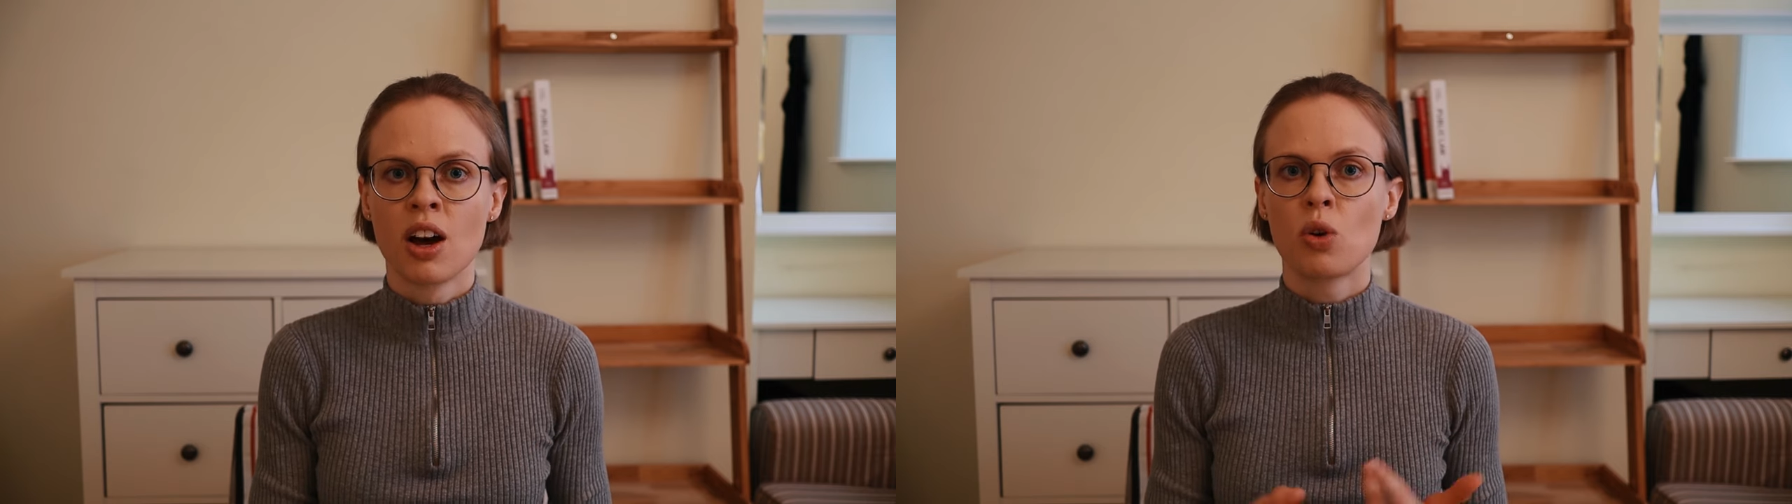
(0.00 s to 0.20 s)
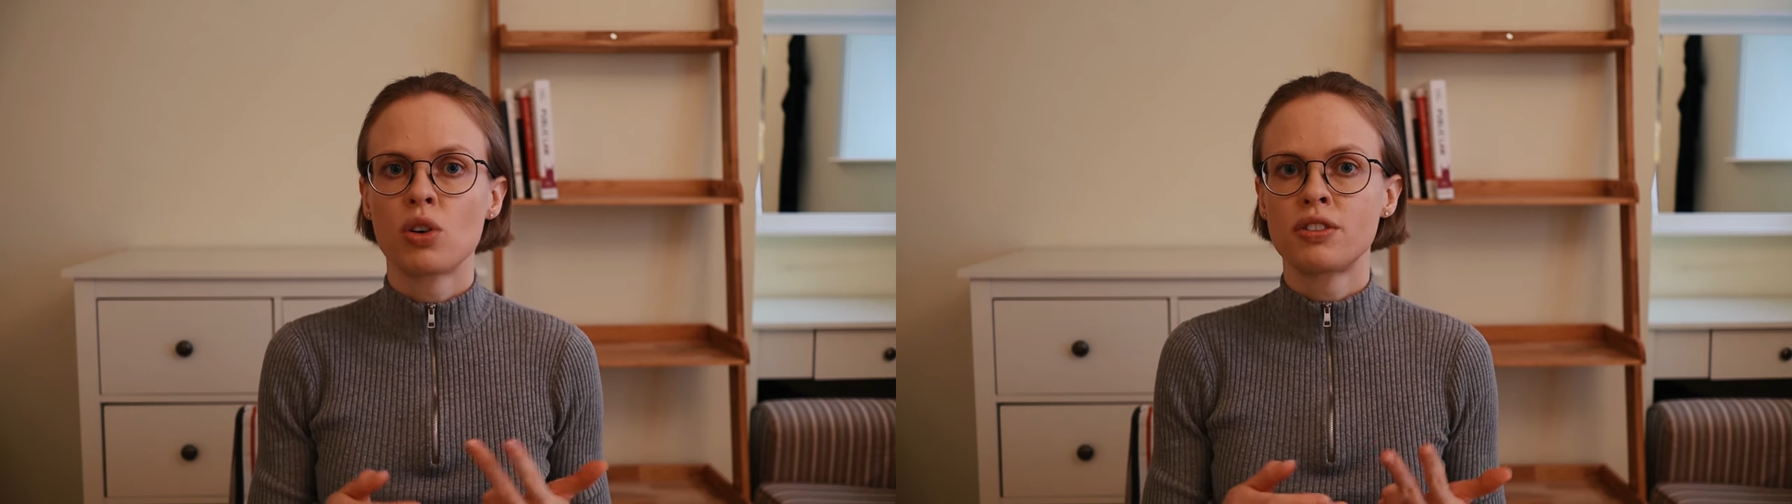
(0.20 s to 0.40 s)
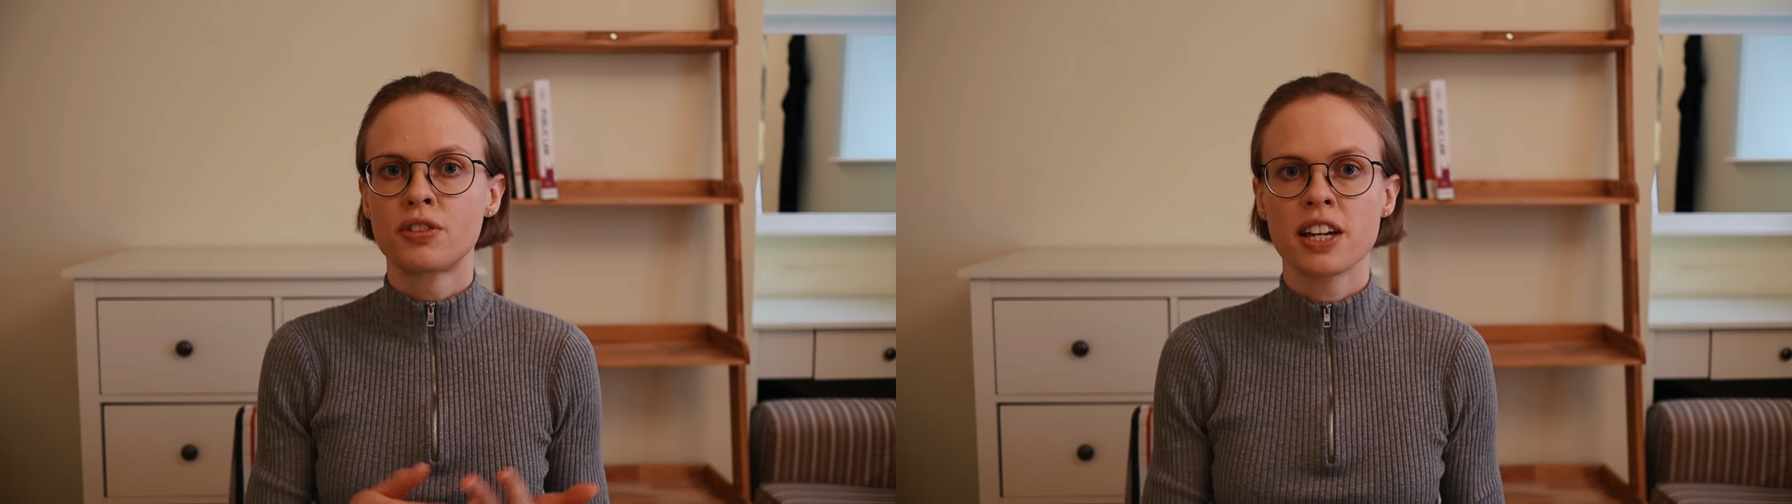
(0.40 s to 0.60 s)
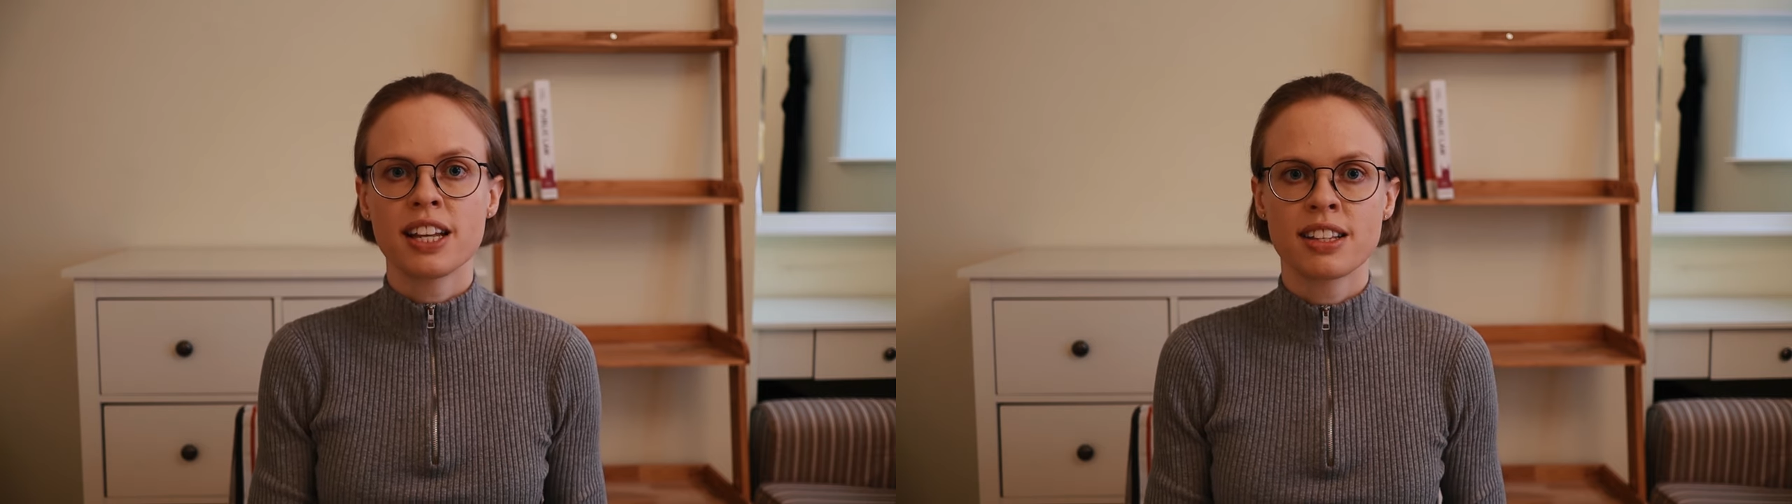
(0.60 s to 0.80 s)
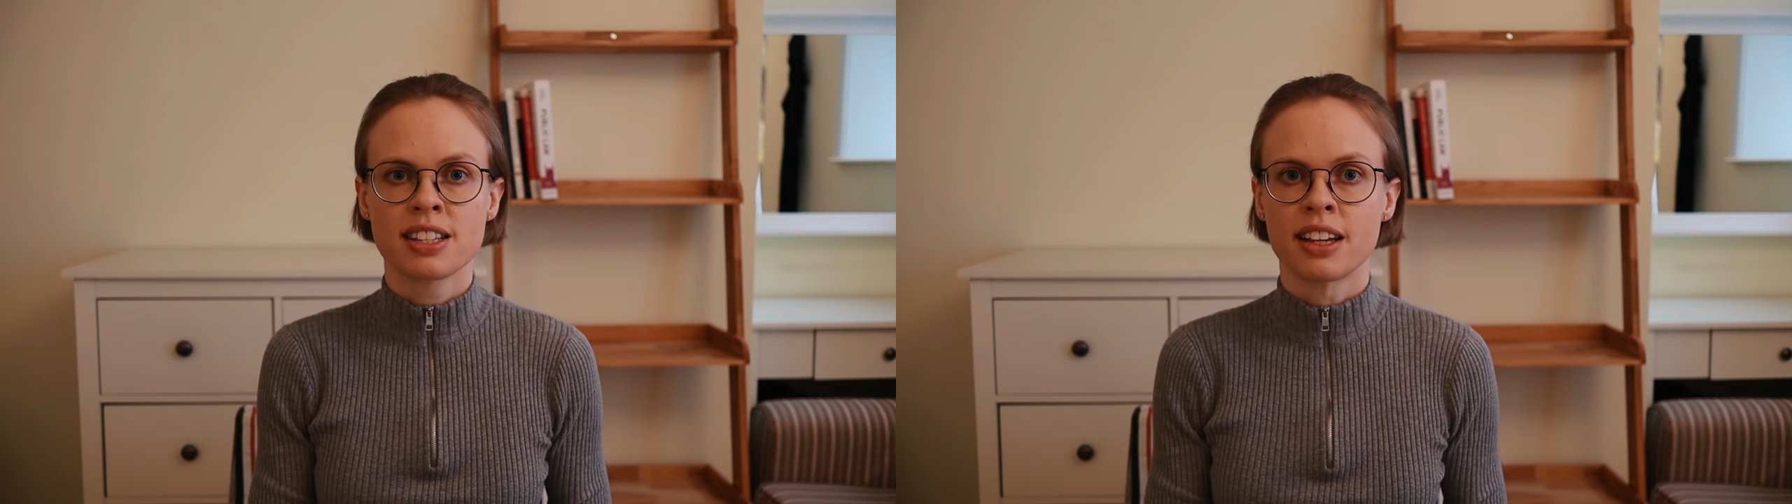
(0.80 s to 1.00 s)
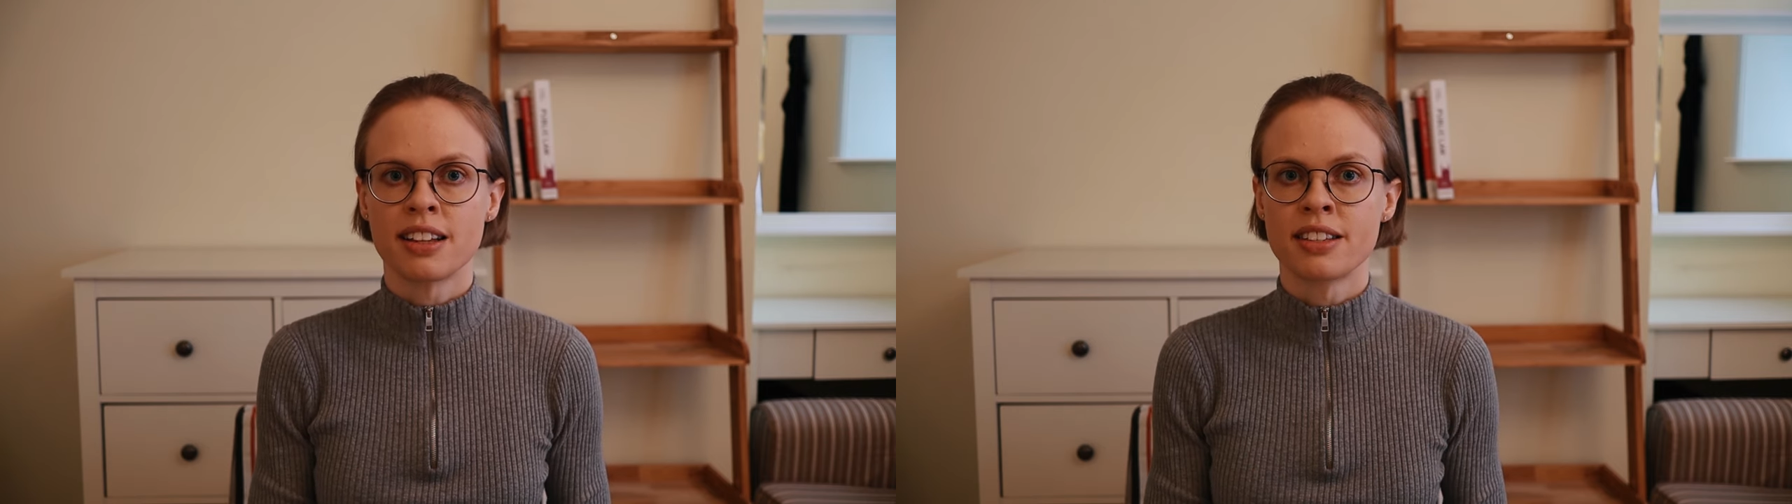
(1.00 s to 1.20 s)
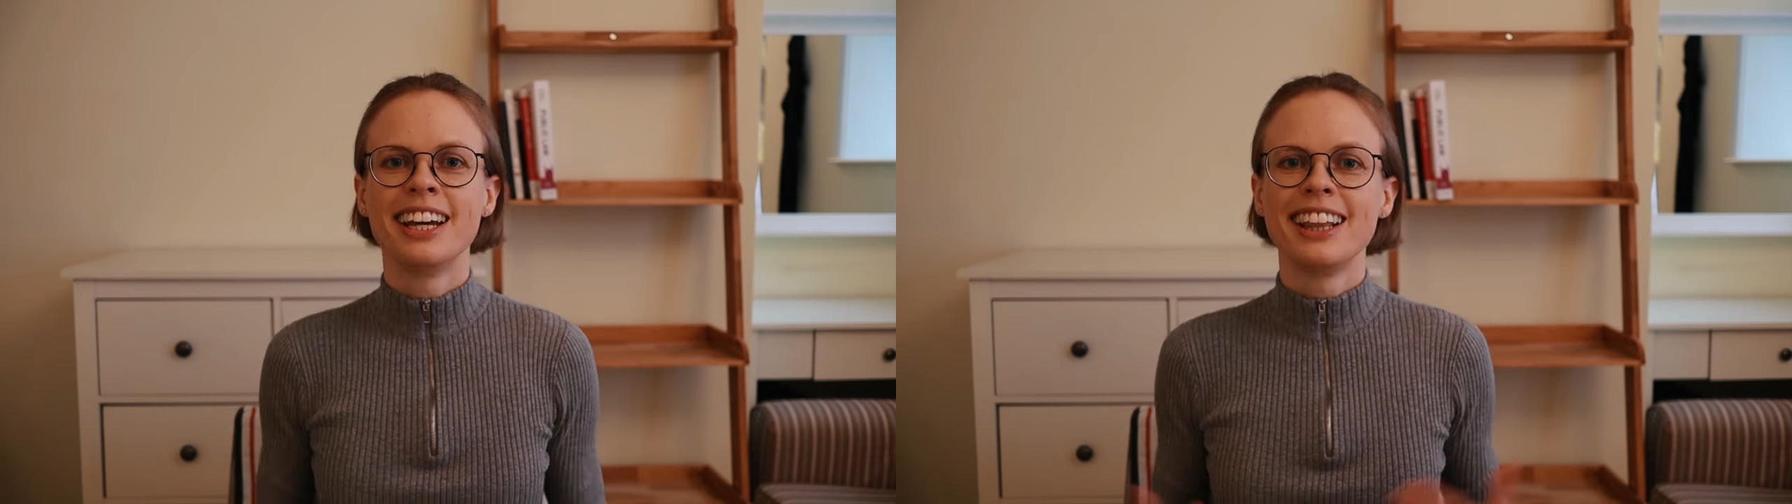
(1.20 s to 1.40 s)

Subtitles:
or for instance.